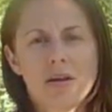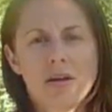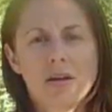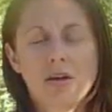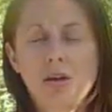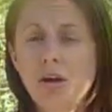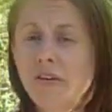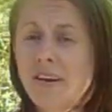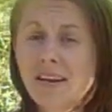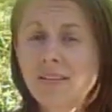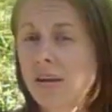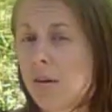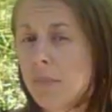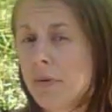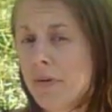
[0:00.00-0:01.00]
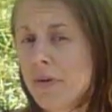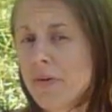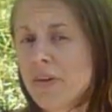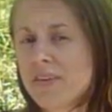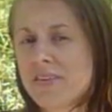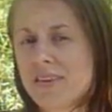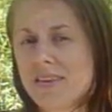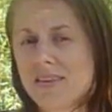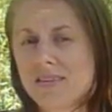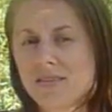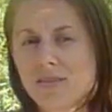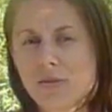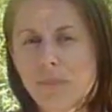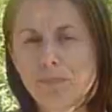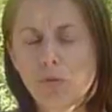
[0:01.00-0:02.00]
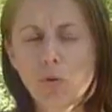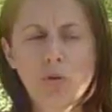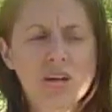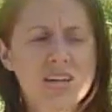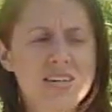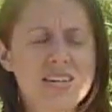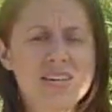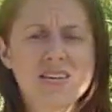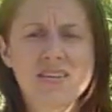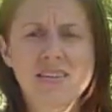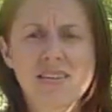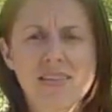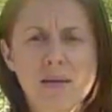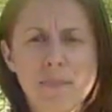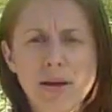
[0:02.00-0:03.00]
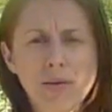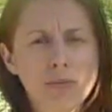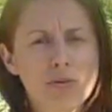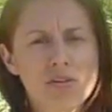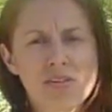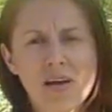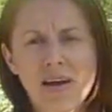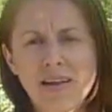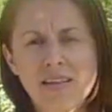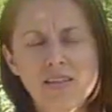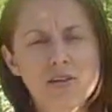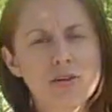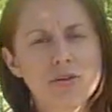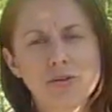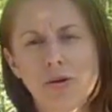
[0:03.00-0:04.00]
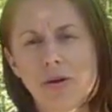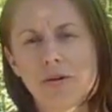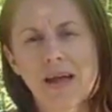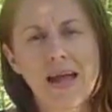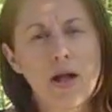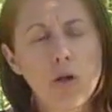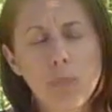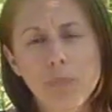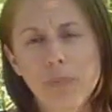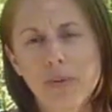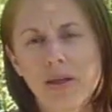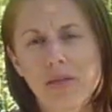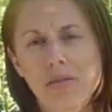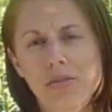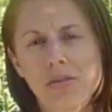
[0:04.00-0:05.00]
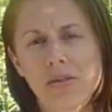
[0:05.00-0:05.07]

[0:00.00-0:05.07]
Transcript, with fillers: curing terminal illnesses or conditions that medical science could not help with,